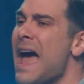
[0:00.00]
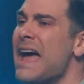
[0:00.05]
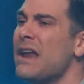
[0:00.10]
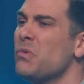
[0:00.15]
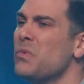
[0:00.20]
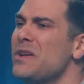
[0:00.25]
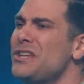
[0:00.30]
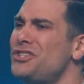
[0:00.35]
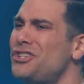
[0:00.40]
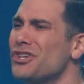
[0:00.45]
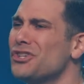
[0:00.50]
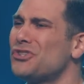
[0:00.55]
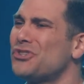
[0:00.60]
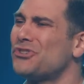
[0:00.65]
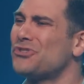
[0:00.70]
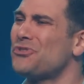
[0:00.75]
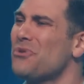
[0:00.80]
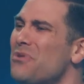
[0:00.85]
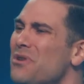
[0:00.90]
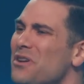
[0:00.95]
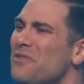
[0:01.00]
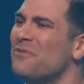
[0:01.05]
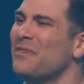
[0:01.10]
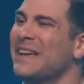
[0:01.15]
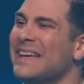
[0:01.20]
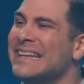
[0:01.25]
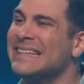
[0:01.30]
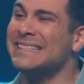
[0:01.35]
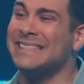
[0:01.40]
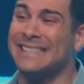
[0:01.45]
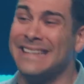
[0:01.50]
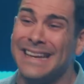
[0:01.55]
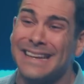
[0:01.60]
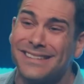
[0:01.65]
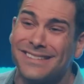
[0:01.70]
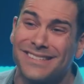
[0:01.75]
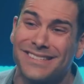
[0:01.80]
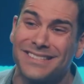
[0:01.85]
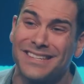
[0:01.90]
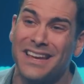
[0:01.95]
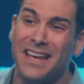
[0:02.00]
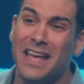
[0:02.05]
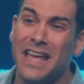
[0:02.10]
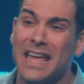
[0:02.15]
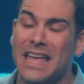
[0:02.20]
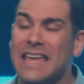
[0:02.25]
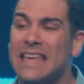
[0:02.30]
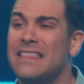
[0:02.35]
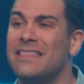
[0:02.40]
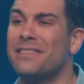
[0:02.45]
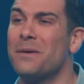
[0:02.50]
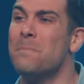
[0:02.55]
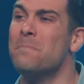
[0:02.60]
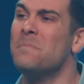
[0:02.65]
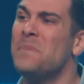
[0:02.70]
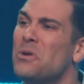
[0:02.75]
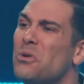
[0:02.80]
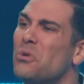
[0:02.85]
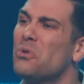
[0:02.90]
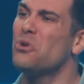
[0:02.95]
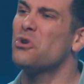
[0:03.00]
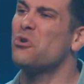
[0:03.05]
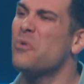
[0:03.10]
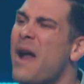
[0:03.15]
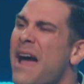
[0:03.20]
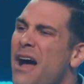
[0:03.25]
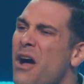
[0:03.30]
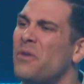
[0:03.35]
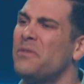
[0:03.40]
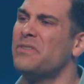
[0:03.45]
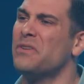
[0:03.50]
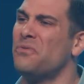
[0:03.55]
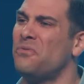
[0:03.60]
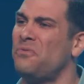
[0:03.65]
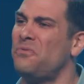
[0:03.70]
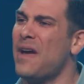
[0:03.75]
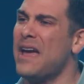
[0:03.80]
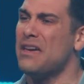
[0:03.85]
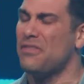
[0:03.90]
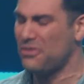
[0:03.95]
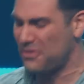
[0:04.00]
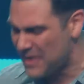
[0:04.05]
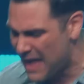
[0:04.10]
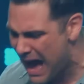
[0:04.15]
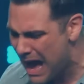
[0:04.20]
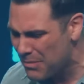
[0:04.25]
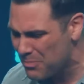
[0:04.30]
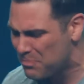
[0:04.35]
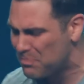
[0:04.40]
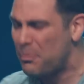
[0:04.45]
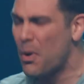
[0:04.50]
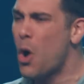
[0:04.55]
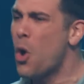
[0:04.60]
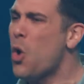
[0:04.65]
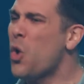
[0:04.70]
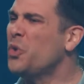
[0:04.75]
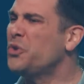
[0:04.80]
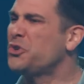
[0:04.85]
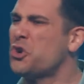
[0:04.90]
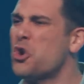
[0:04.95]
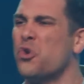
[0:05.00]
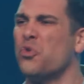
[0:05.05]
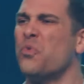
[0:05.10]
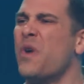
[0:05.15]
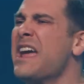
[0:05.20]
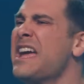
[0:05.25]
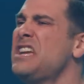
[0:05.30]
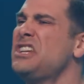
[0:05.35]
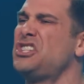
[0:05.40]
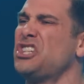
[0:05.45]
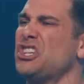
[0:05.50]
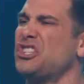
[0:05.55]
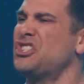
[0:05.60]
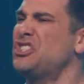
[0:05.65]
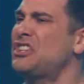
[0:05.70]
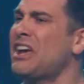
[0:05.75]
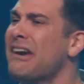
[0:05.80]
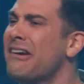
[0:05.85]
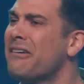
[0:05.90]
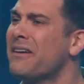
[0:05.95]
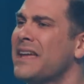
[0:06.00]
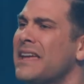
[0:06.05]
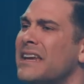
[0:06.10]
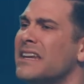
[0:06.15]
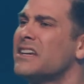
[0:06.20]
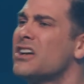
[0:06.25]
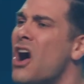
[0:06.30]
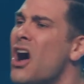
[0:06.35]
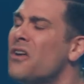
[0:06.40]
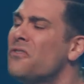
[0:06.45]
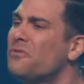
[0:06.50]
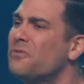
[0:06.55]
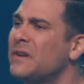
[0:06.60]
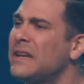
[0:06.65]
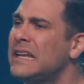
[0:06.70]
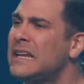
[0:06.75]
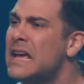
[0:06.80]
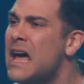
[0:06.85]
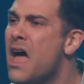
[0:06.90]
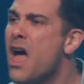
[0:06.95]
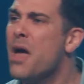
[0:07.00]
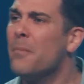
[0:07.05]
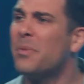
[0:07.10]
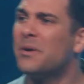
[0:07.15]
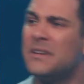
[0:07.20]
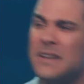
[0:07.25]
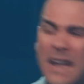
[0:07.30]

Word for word: and we just sort of exist in the middle ground of faith, not bold, courageous, daring, and confident, but